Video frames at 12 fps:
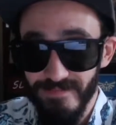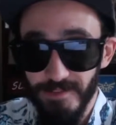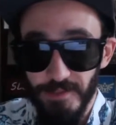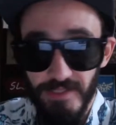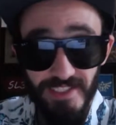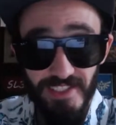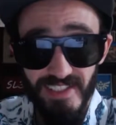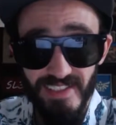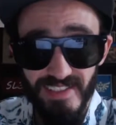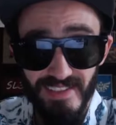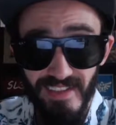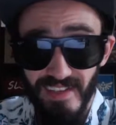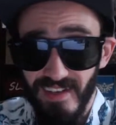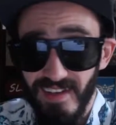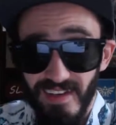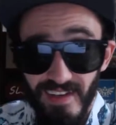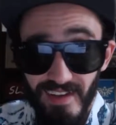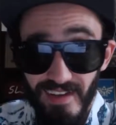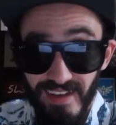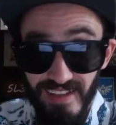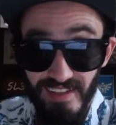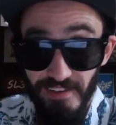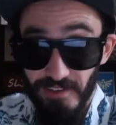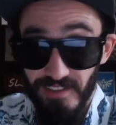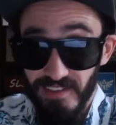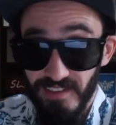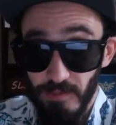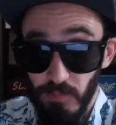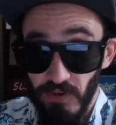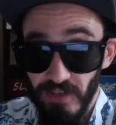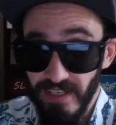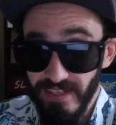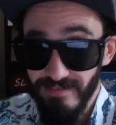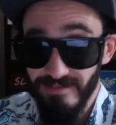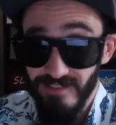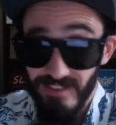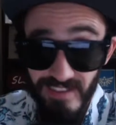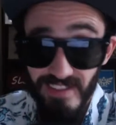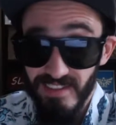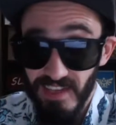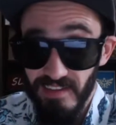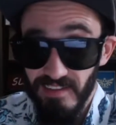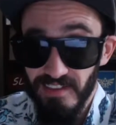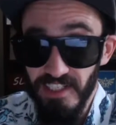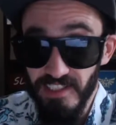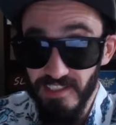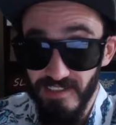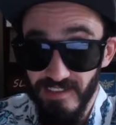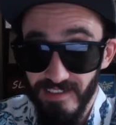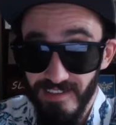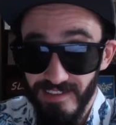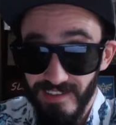which is a little disappointing, to say the least.